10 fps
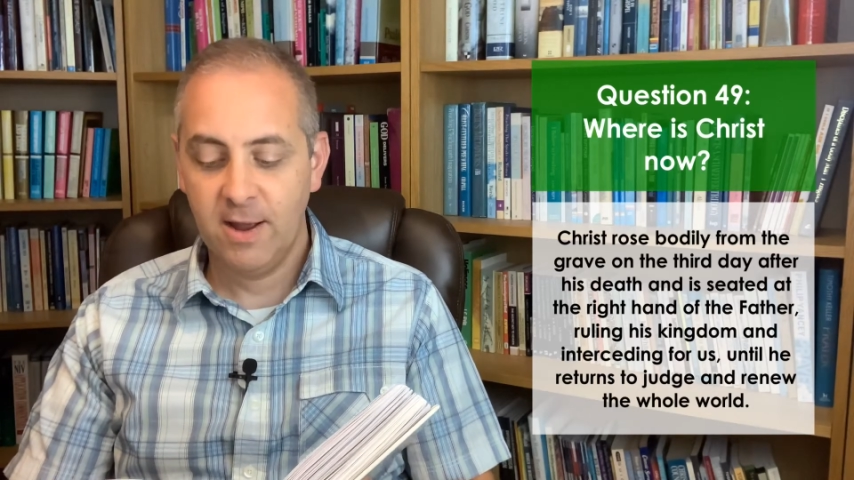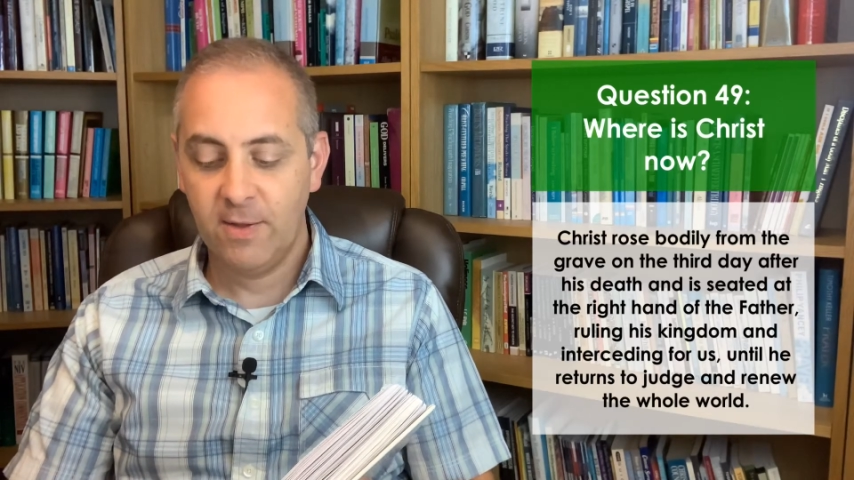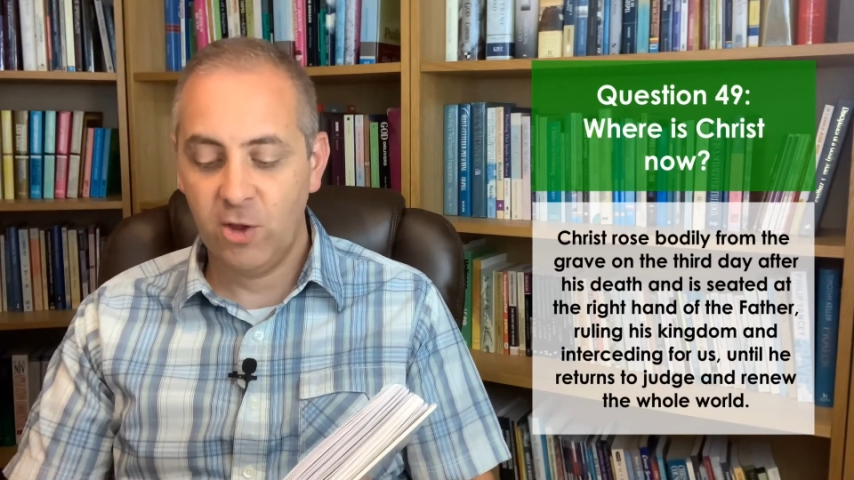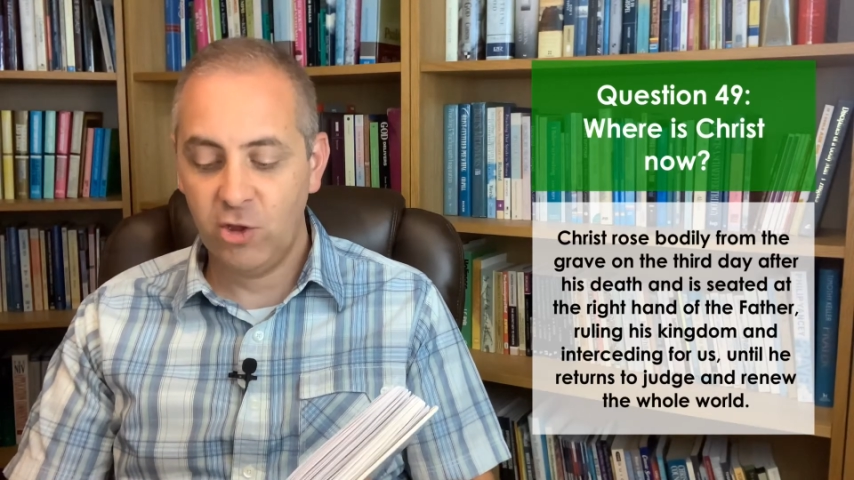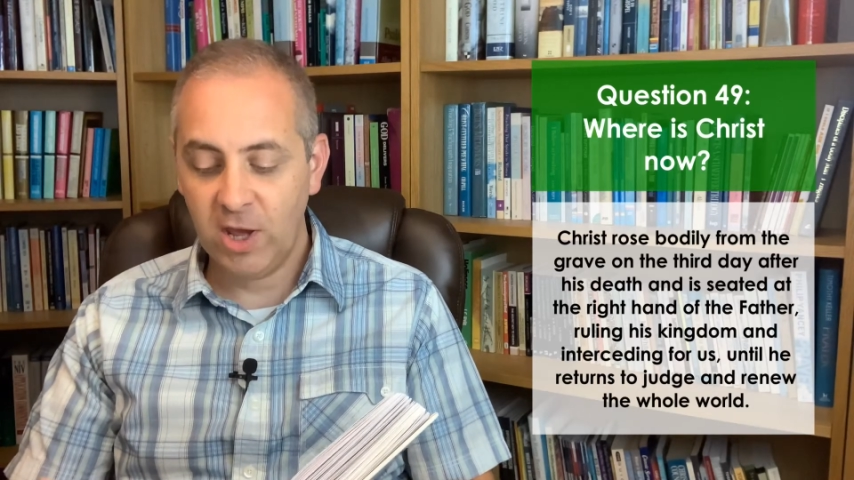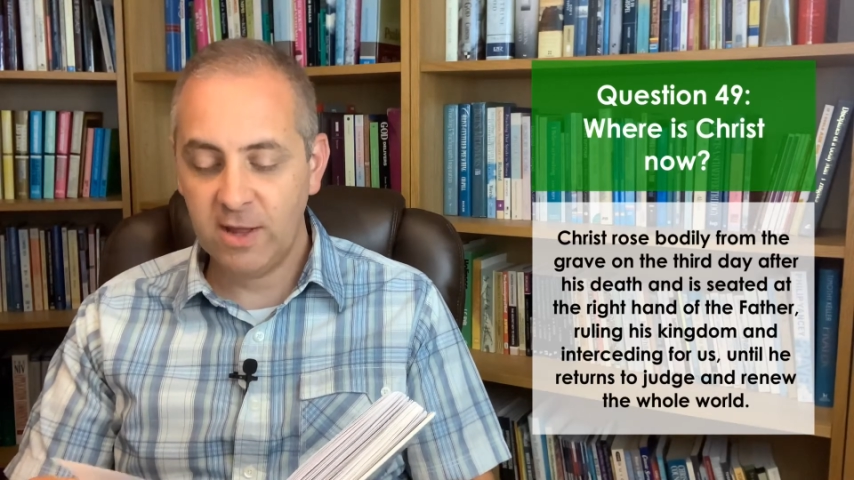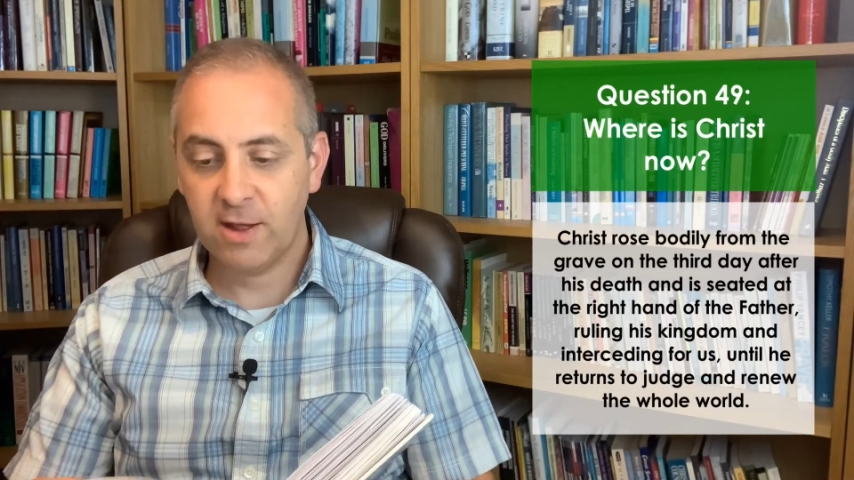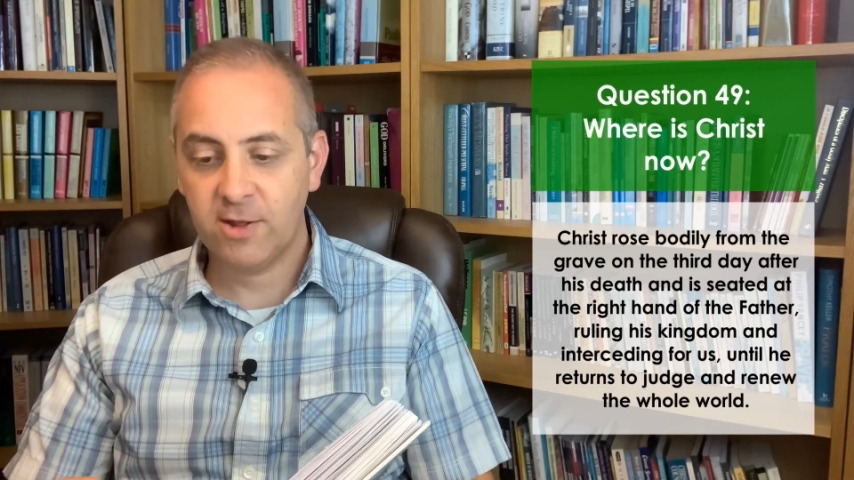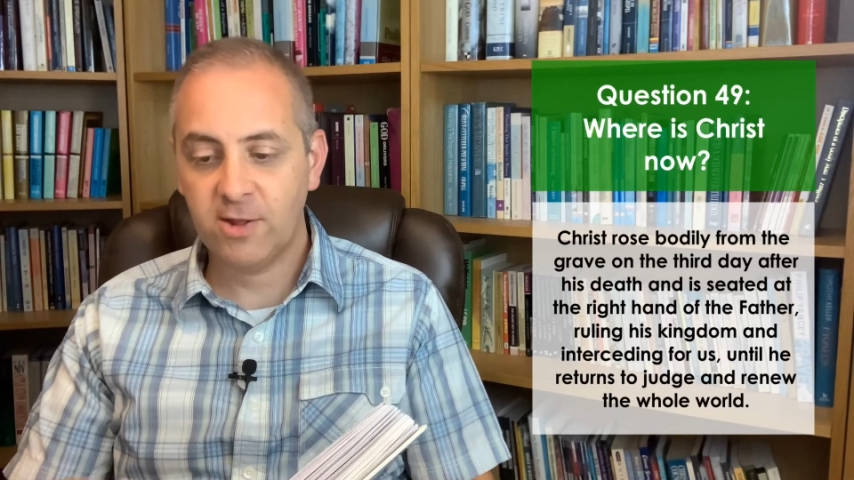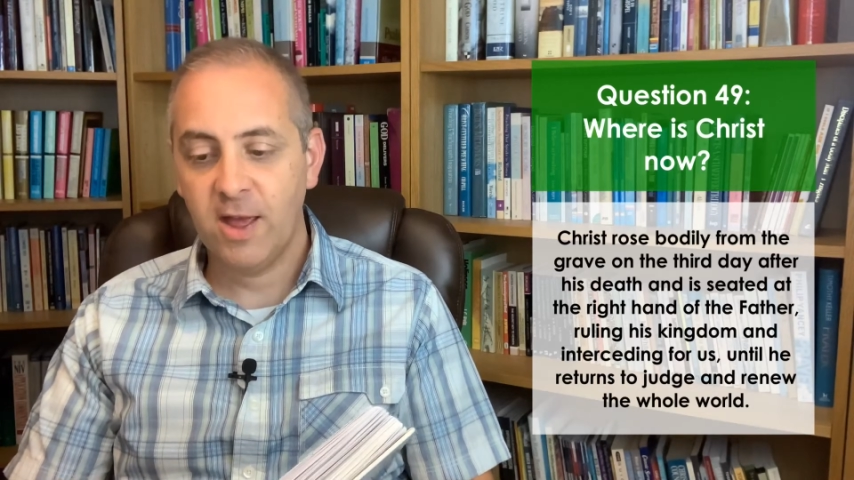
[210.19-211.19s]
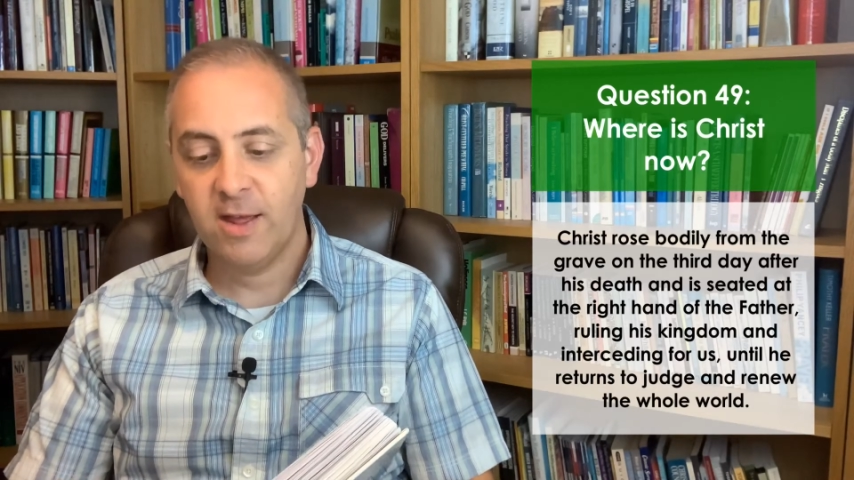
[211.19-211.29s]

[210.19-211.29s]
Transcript: that Jesus